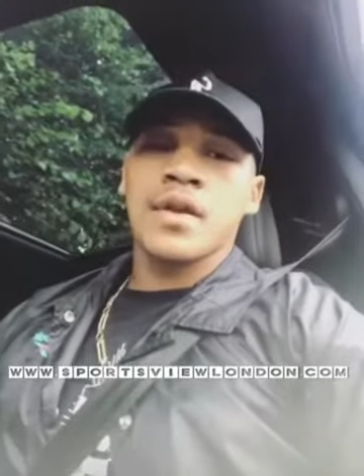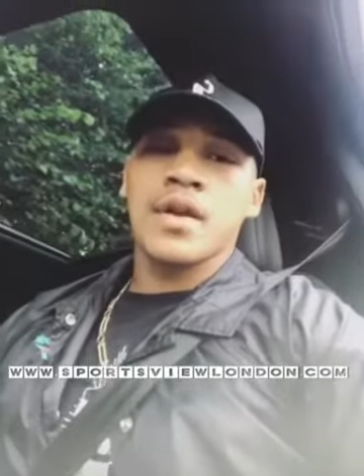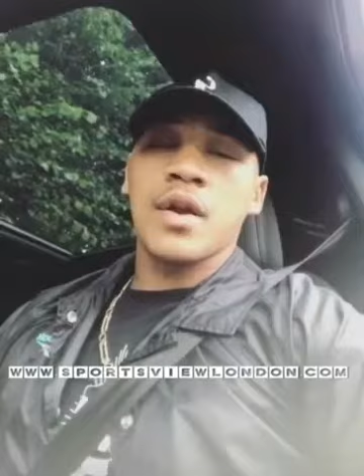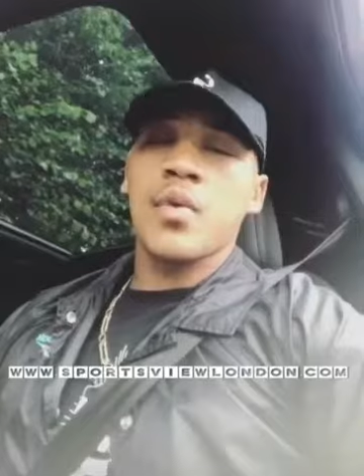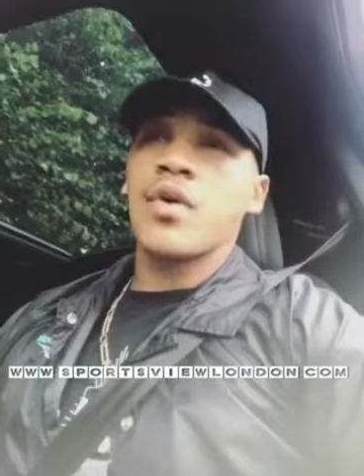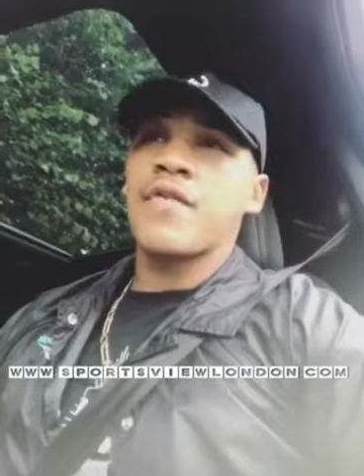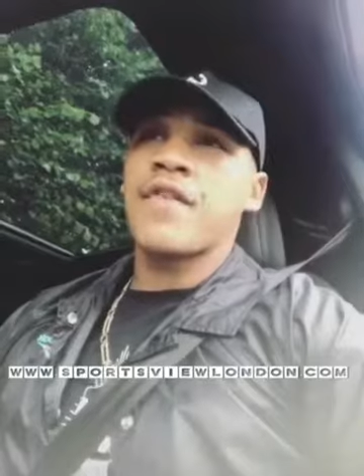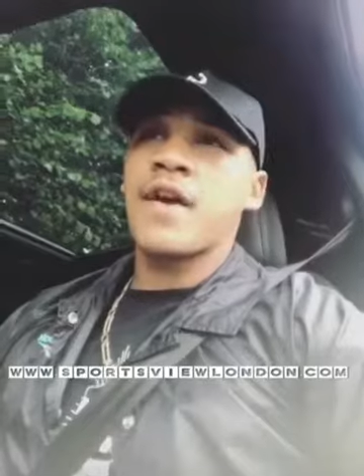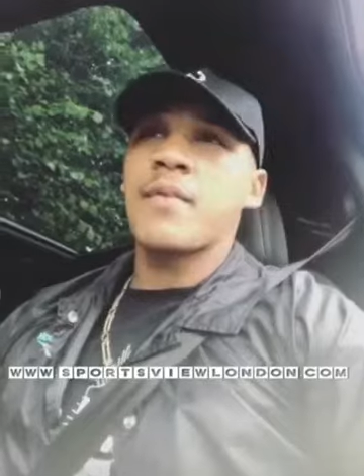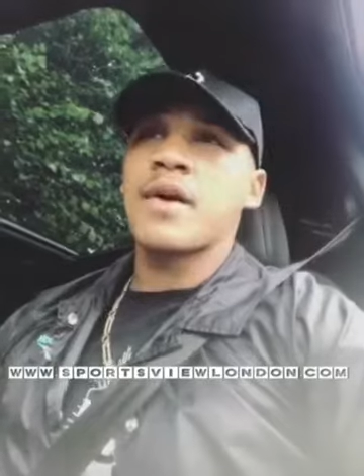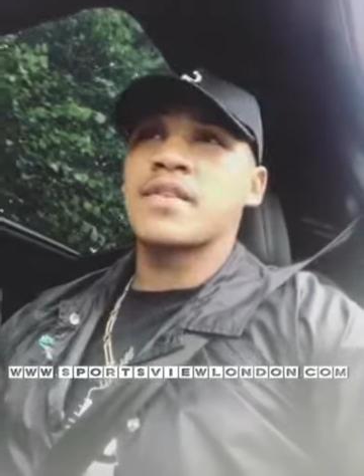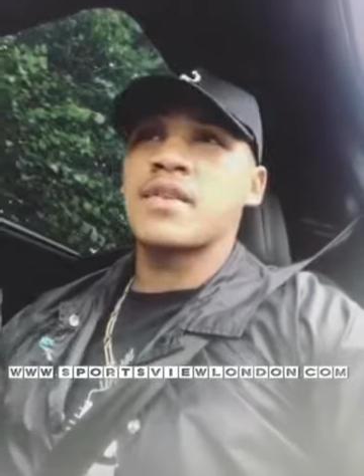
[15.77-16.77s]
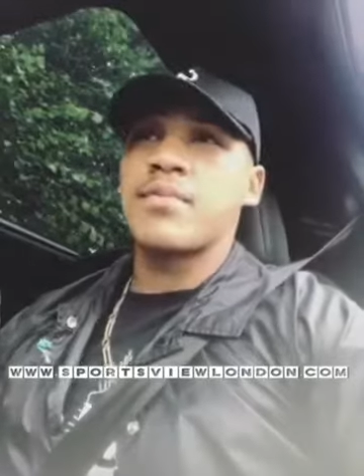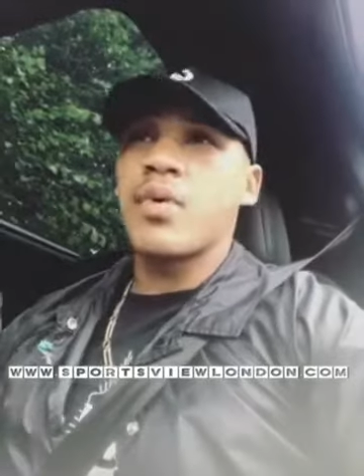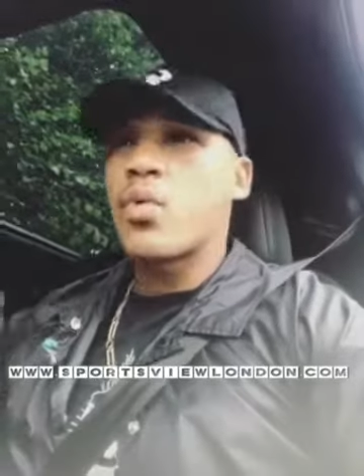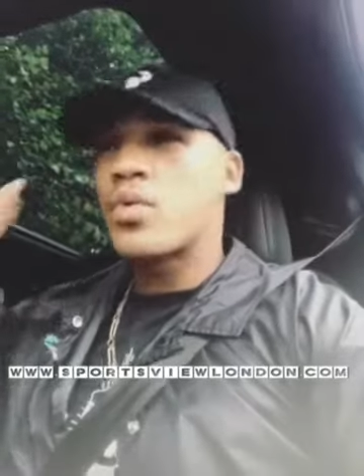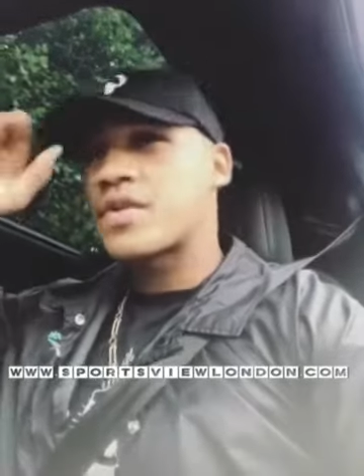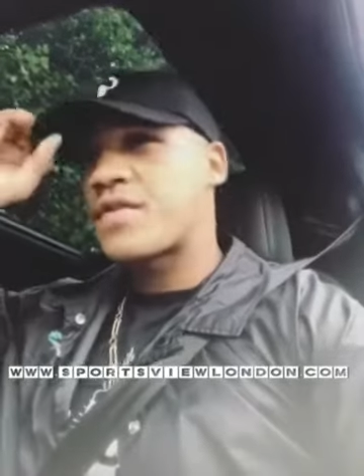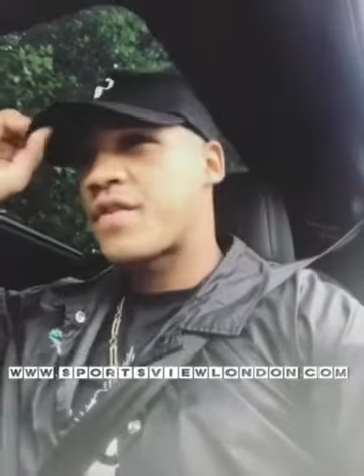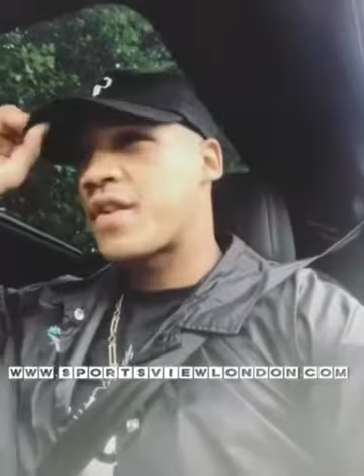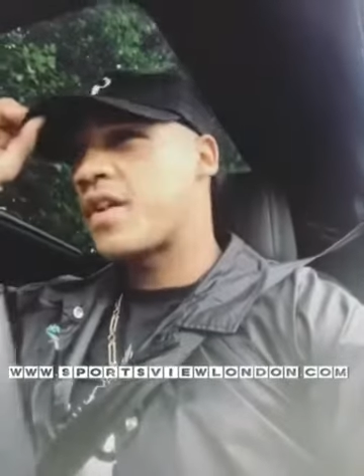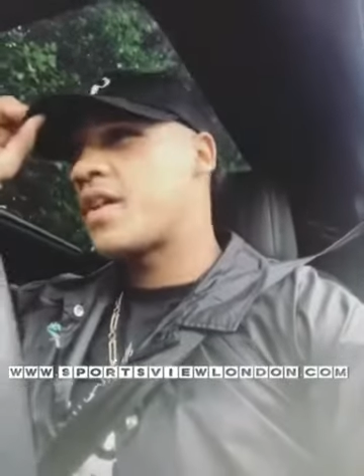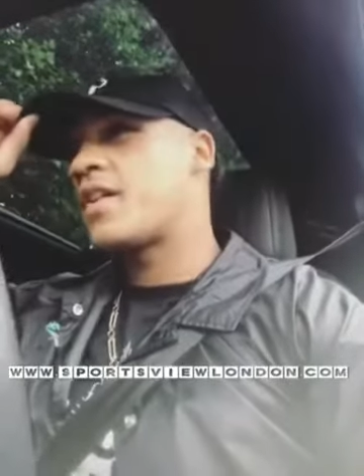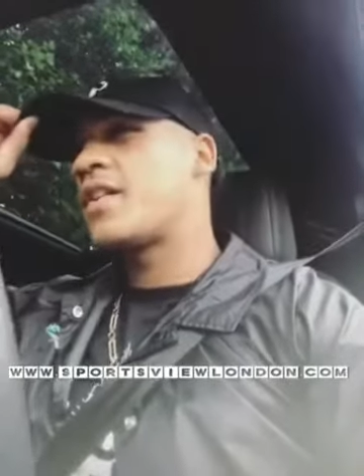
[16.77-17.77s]
And I want to thank my supporters for
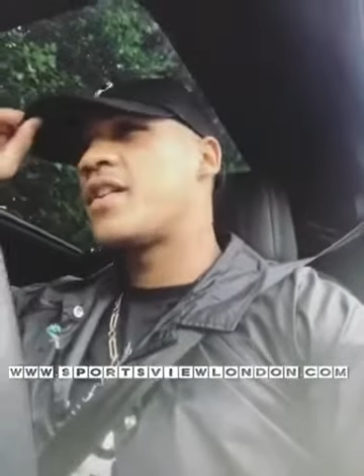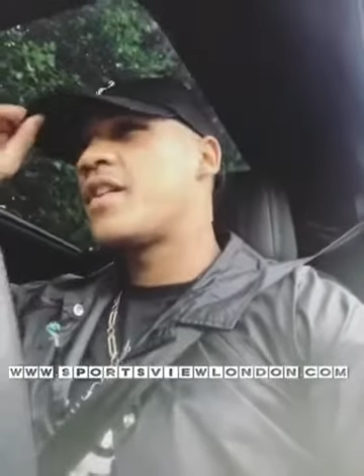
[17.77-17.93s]
the